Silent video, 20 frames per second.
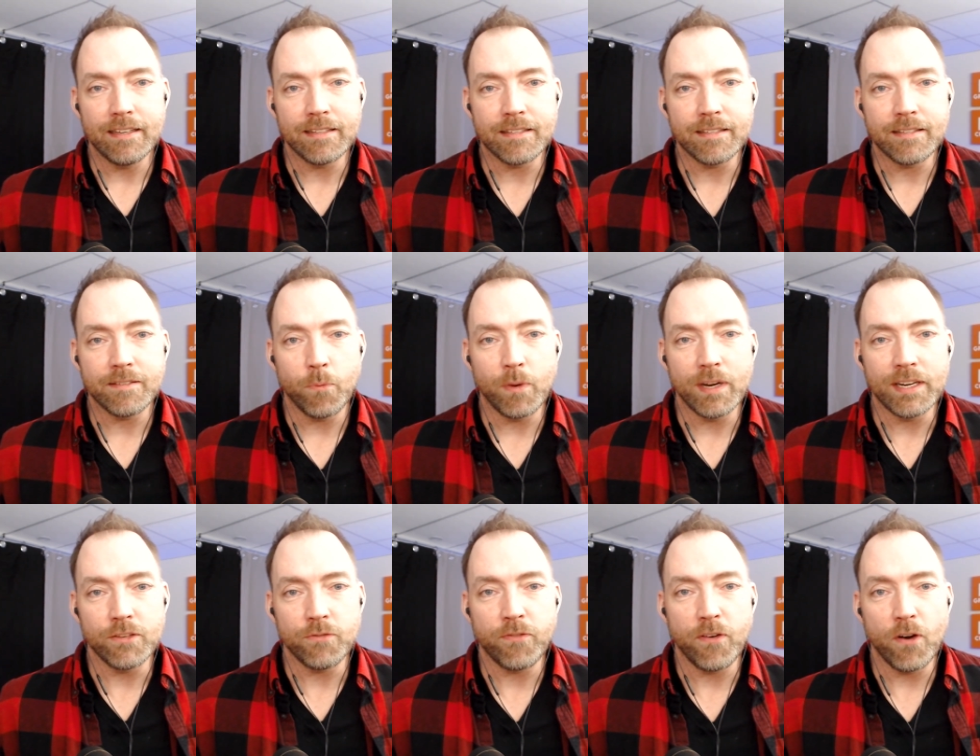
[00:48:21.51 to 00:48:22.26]
It's
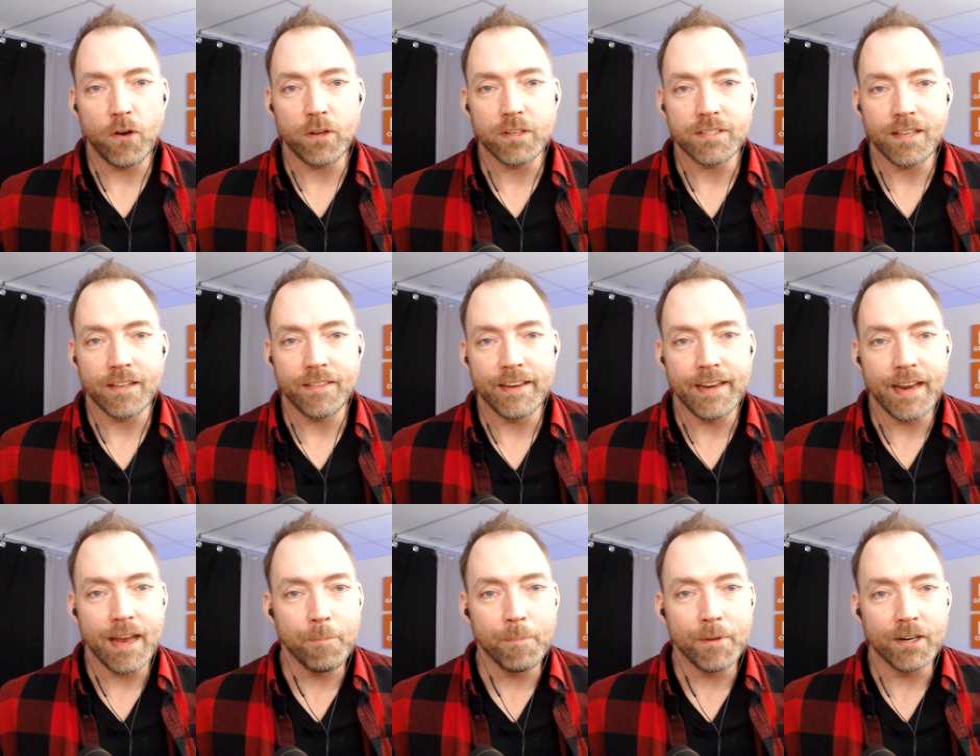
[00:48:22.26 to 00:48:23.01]
when you focus
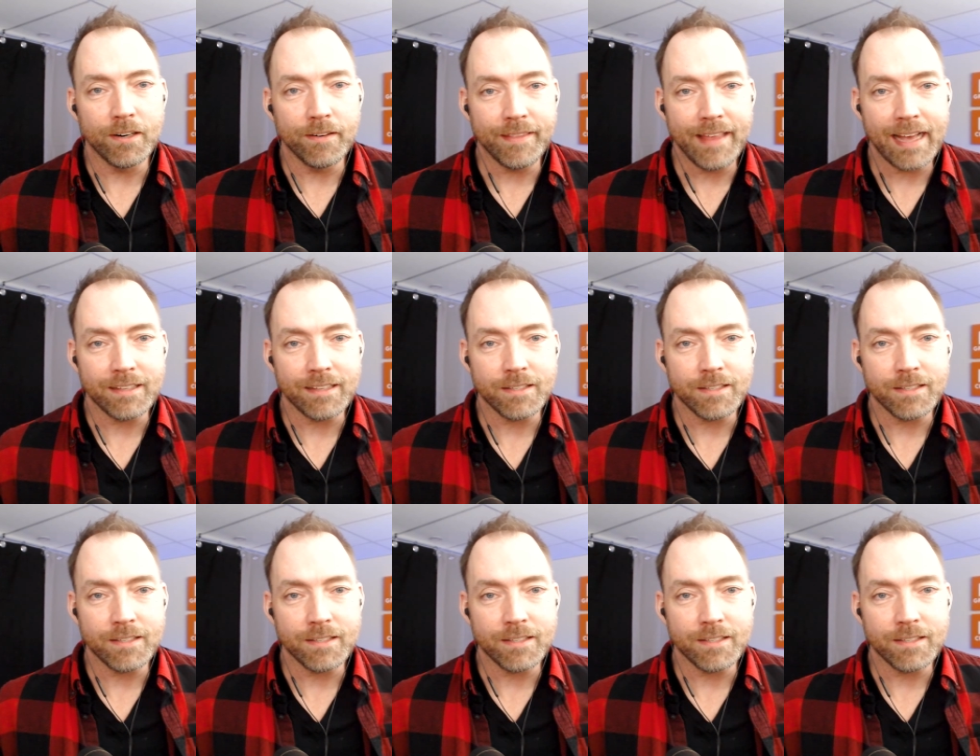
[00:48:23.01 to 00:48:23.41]
on the number,